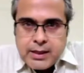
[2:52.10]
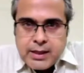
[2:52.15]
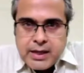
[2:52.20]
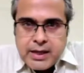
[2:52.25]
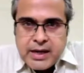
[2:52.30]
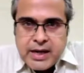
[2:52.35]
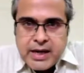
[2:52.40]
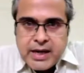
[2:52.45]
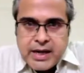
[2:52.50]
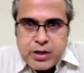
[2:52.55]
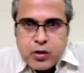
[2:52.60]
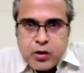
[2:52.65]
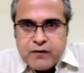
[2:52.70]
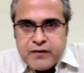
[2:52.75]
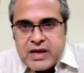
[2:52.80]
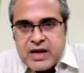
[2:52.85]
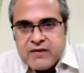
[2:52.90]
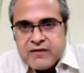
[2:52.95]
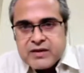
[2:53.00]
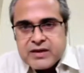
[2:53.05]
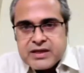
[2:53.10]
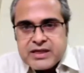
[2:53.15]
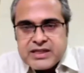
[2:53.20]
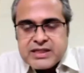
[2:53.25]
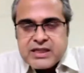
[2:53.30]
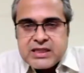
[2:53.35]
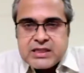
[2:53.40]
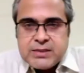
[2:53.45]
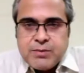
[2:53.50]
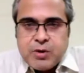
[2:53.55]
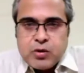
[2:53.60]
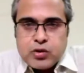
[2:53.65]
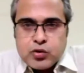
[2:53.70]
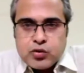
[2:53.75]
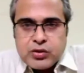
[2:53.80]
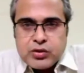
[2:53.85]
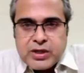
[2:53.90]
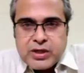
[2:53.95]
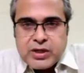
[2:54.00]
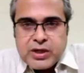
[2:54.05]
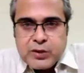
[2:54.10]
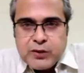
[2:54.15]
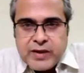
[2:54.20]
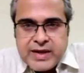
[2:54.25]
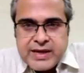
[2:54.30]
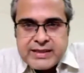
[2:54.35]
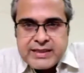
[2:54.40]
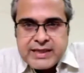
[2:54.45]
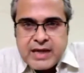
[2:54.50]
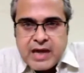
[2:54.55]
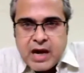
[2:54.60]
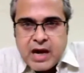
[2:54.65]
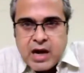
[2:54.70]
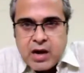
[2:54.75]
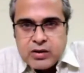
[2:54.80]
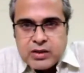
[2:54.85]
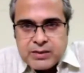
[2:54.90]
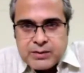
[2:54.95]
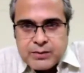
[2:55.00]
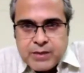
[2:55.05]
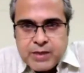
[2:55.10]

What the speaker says: and I know we have discussed about 2-3 ways and how the